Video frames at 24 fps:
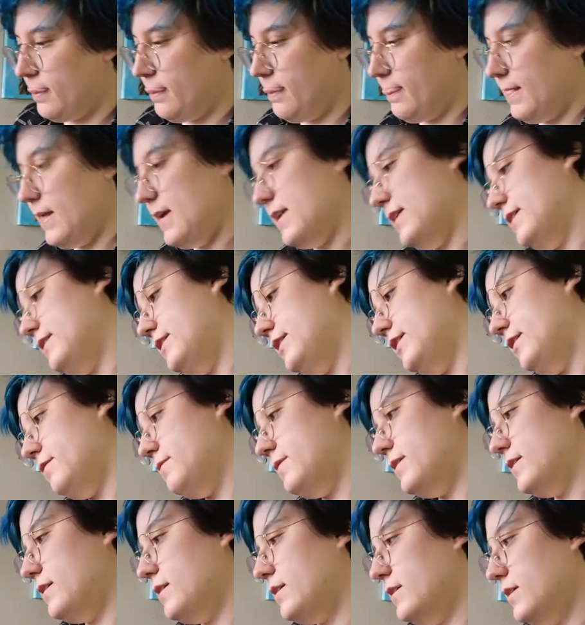And it's
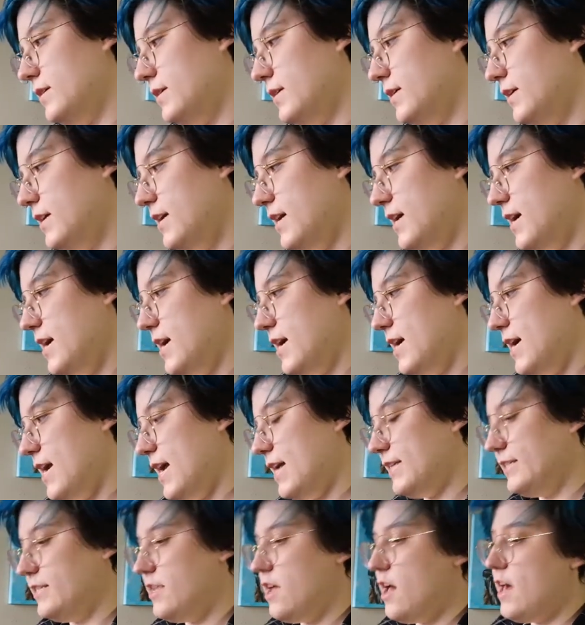
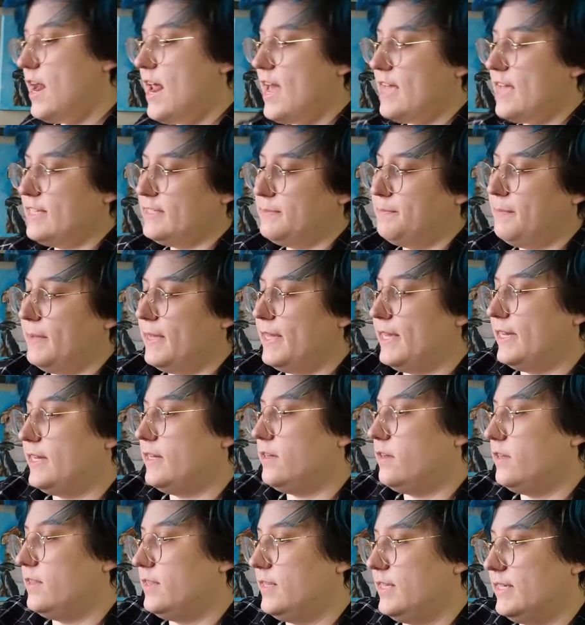not as big
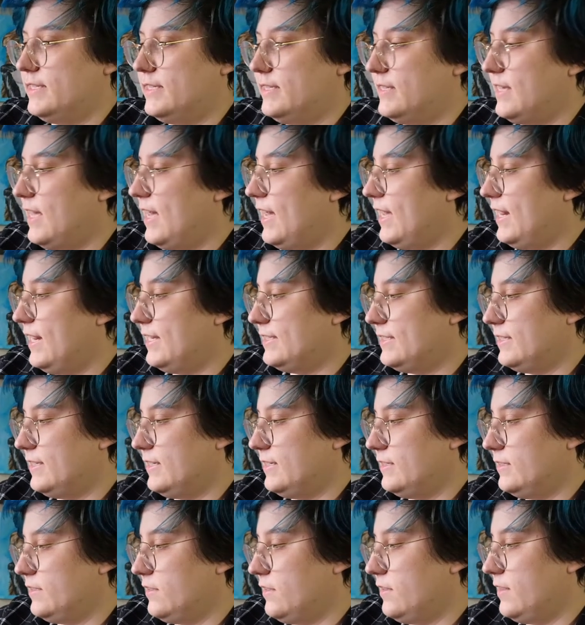on this side as it
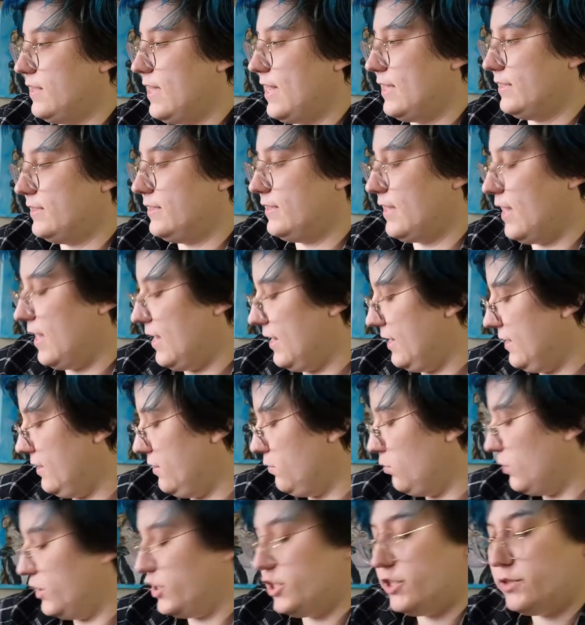is on that side,
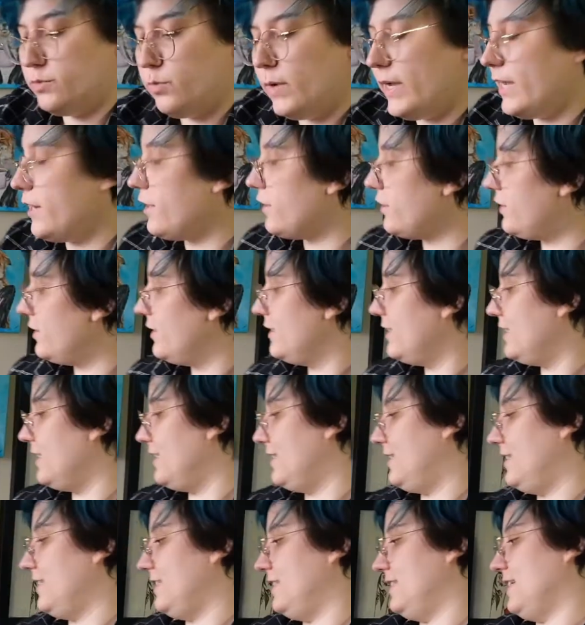which is weird
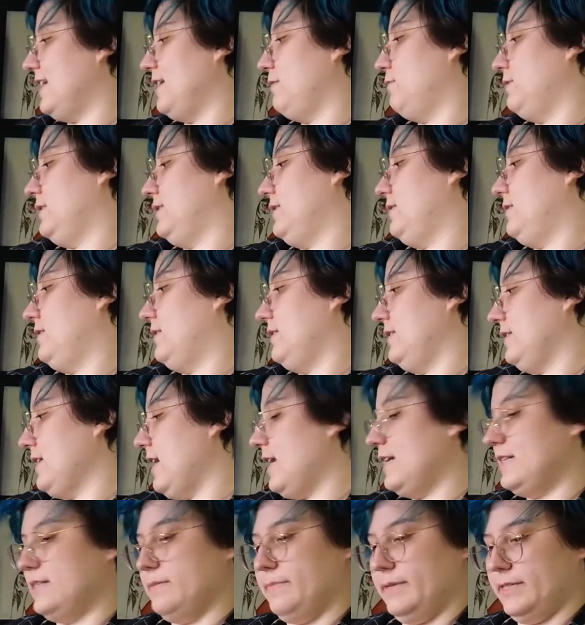since this side was
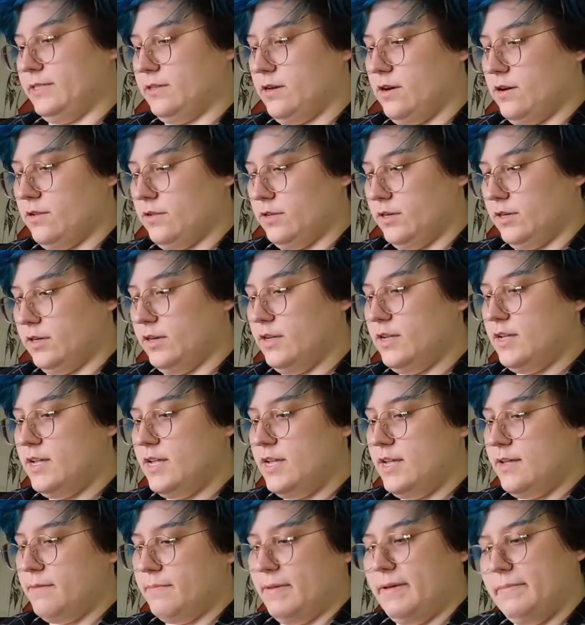designed to be taller.
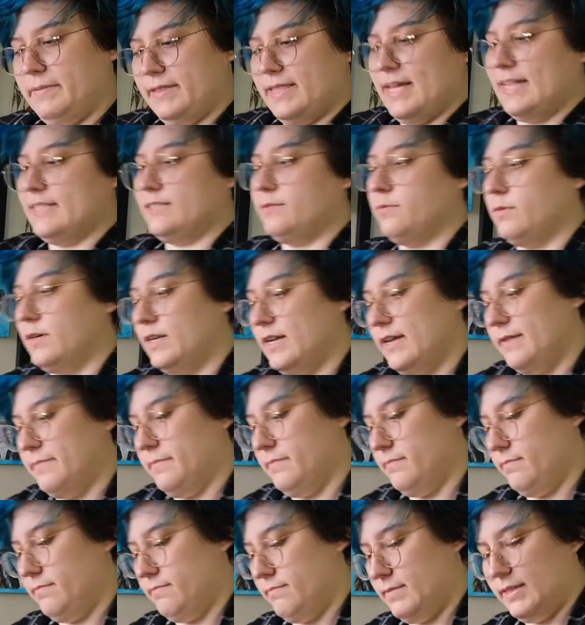Maybe that's what
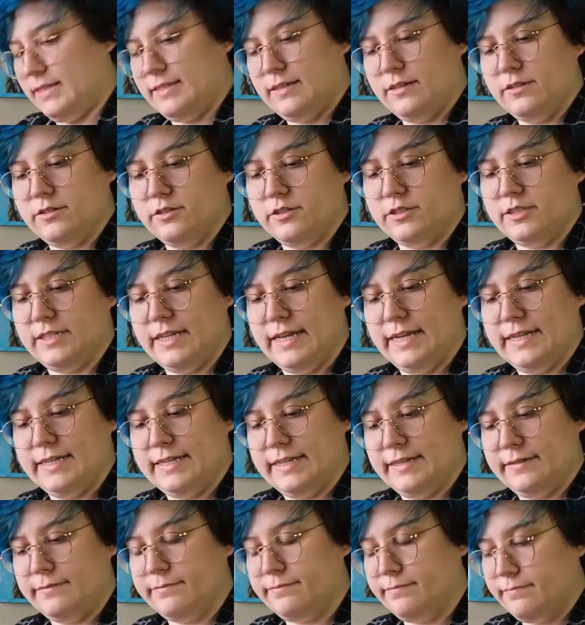I'm
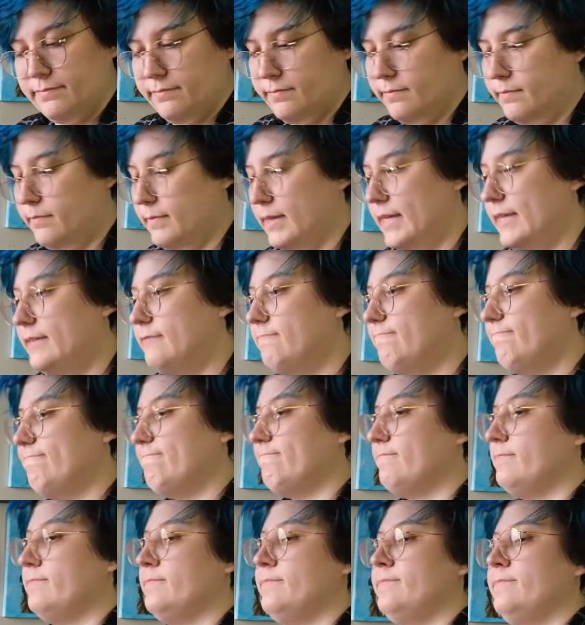misunderstanding, but,
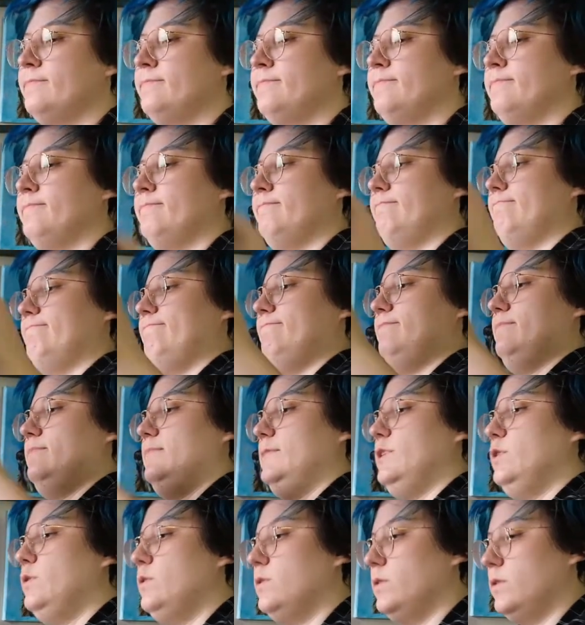
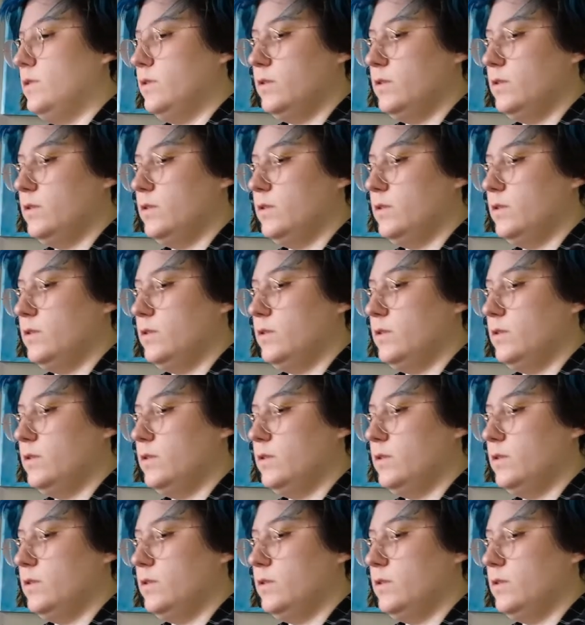oh.